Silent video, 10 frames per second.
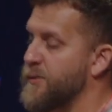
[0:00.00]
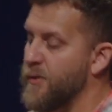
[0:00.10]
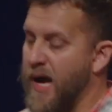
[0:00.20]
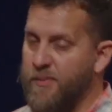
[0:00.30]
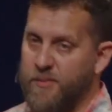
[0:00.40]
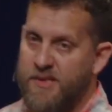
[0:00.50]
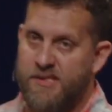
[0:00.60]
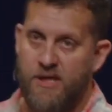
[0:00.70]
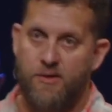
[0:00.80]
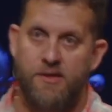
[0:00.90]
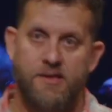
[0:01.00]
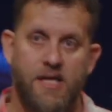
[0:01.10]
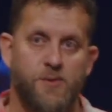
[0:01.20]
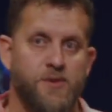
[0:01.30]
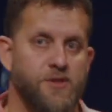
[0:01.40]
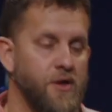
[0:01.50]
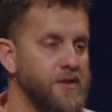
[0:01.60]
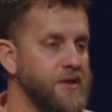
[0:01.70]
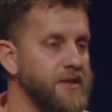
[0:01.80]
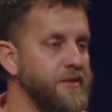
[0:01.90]
we wrap up this series, as we start
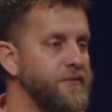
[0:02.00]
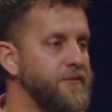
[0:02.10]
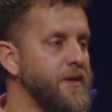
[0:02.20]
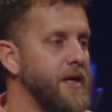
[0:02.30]
to live